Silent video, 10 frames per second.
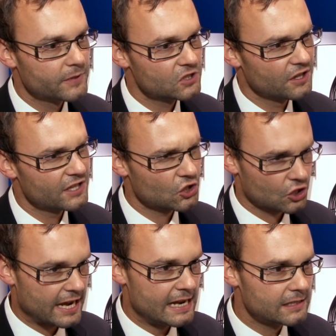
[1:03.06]

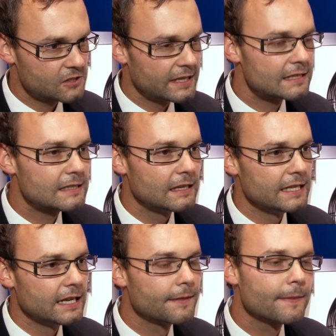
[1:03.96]
units can be installed
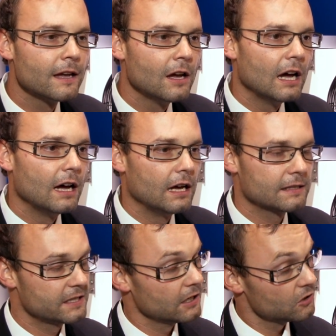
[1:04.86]
very quickly.
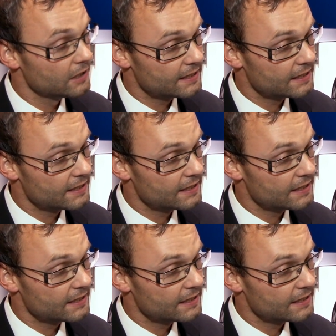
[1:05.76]
They are